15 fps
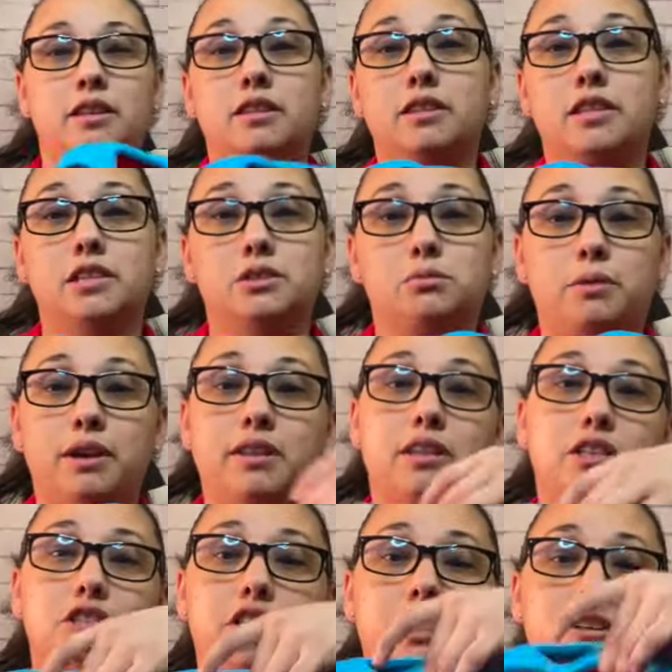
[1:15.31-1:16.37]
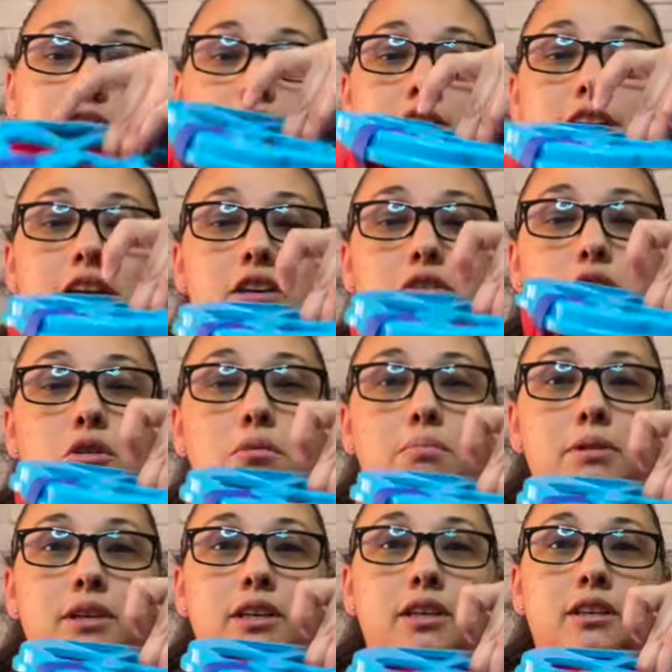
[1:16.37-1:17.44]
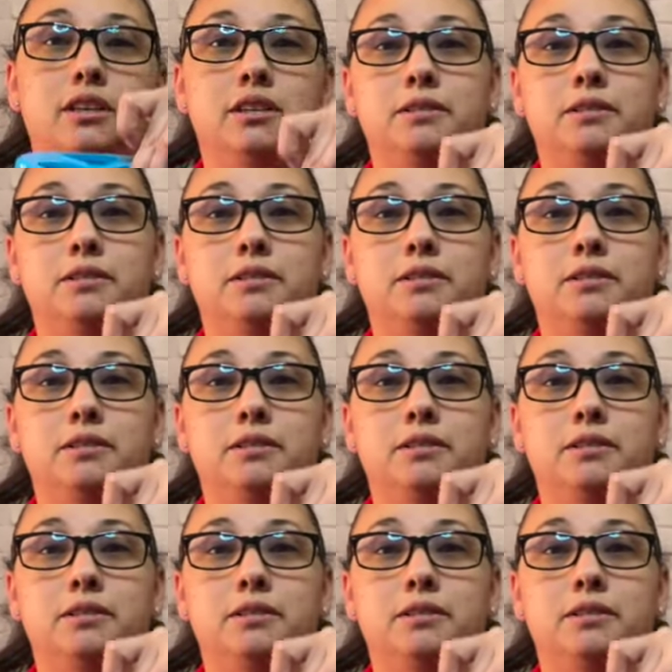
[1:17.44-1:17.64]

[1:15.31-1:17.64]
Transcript: This way the child cannot open it